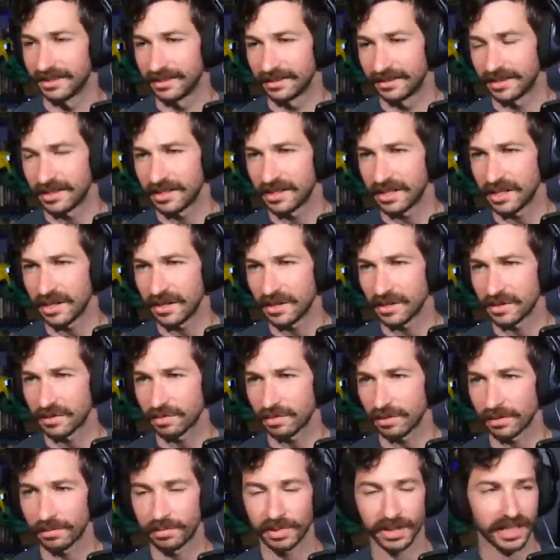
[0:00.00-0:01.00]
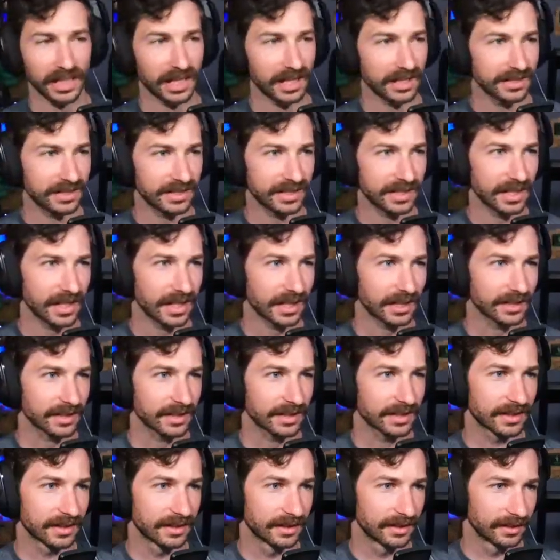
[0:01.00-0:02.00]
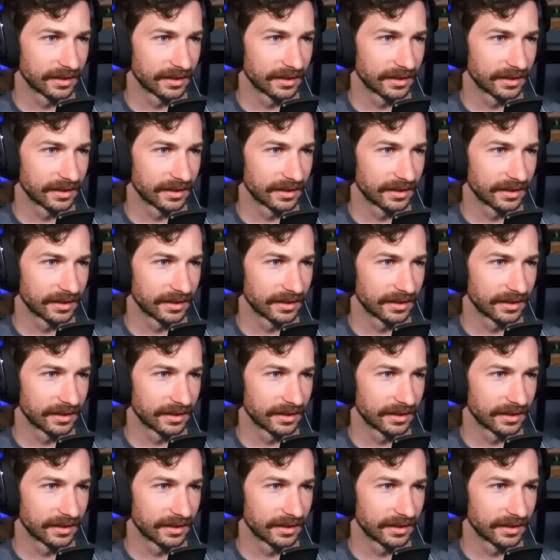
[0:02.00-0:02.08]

The news will be at six.